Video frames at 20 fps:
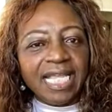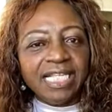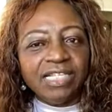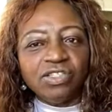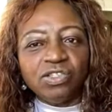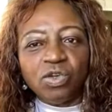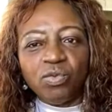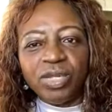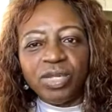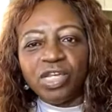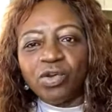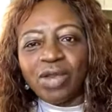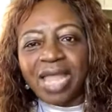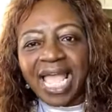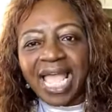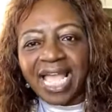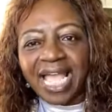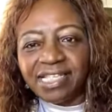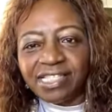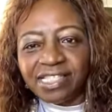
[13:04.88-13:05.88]
And so when you're
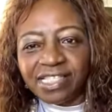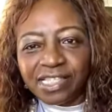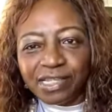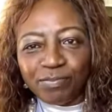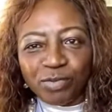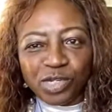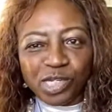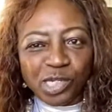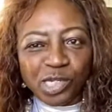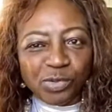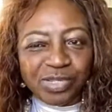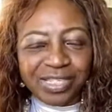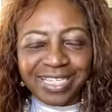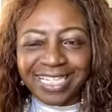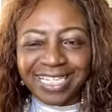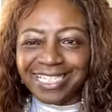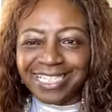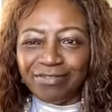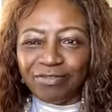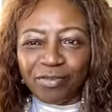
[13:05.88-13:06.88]
asked to produce
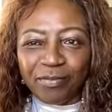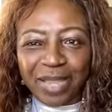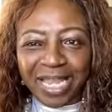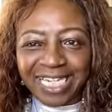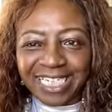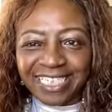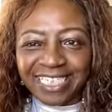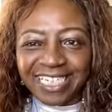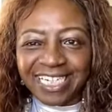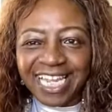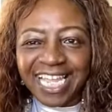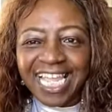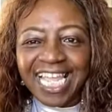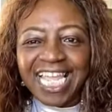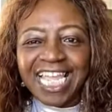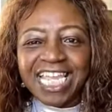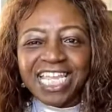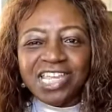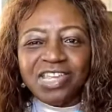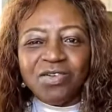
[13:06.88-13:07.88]
this information,
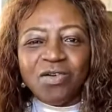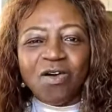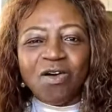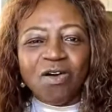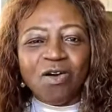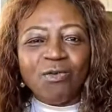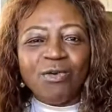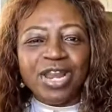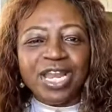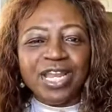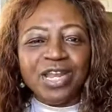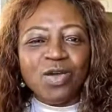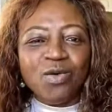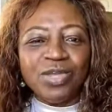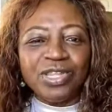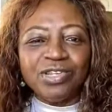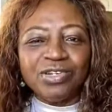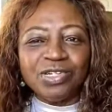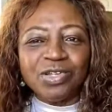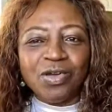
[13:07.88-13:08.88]
you already know
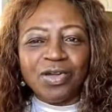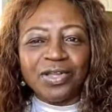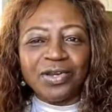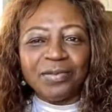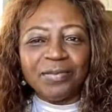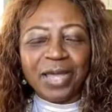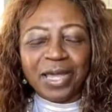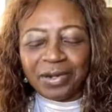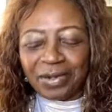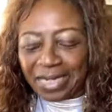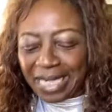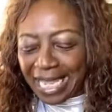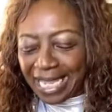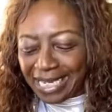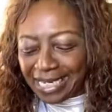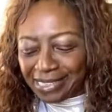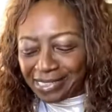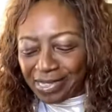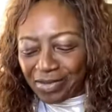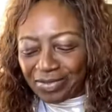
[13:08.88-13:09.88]
what they're talking about.
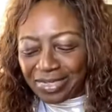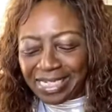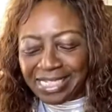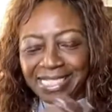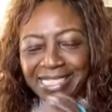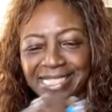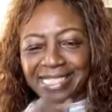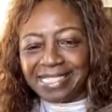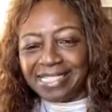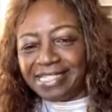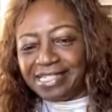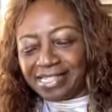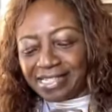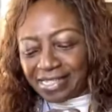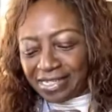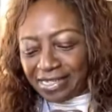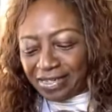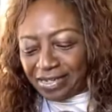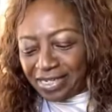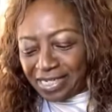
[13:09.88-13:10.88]
Okay, so this is just
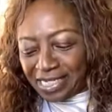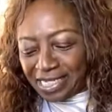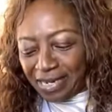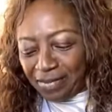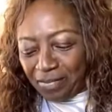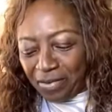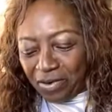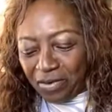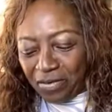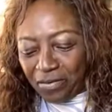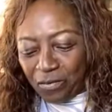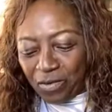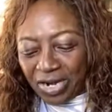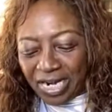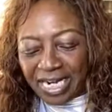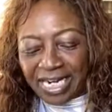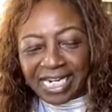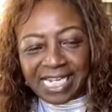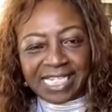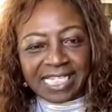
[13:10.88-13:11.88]
a little tip on what
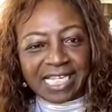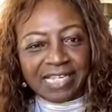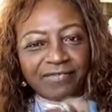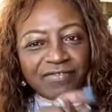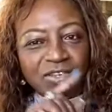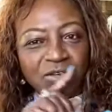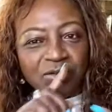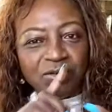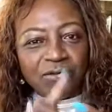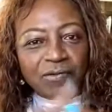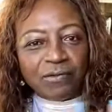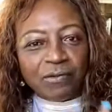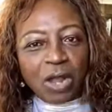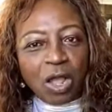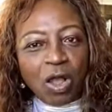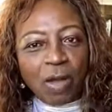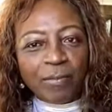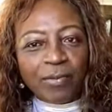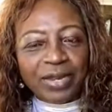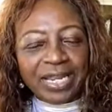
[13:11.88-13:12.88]
it is if you're
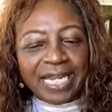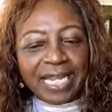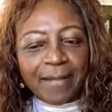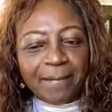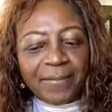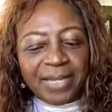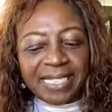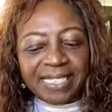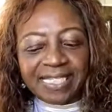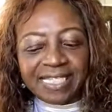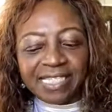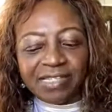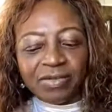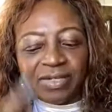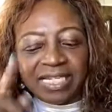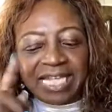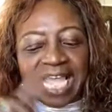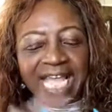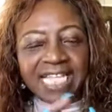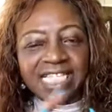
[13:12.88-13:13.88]
operating a business. So
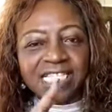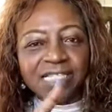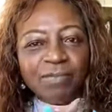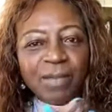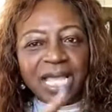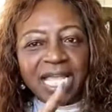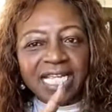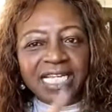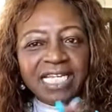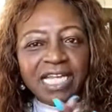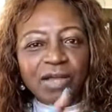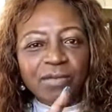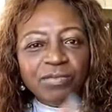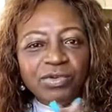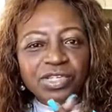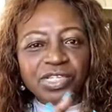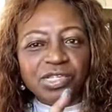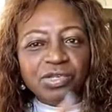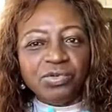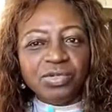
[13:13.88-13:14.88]
that's my
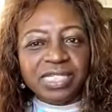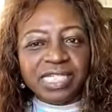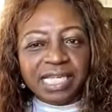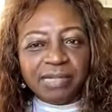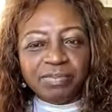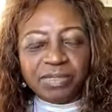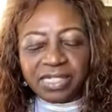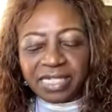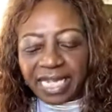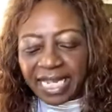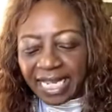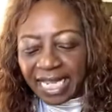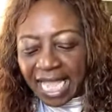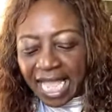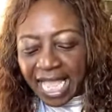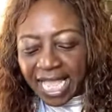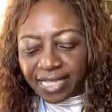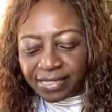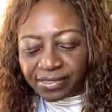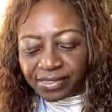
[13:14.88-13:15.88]
number 2 tip today,
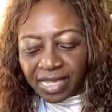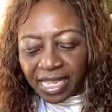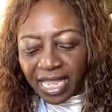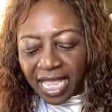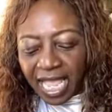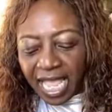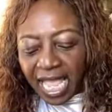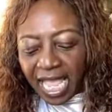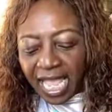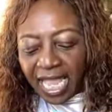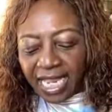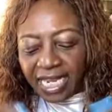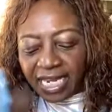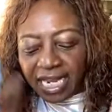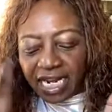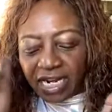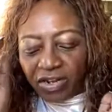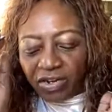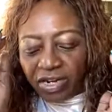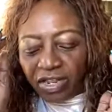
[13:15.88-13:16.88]
guys. And
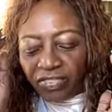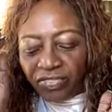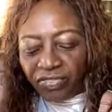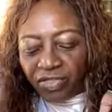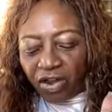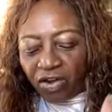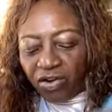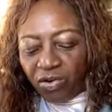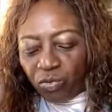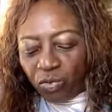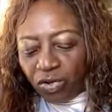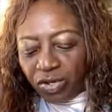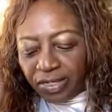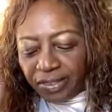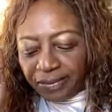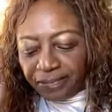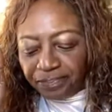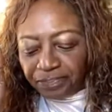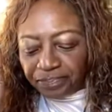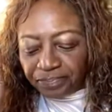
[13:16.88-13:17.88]
then on the third
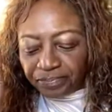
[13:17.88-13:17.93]
one,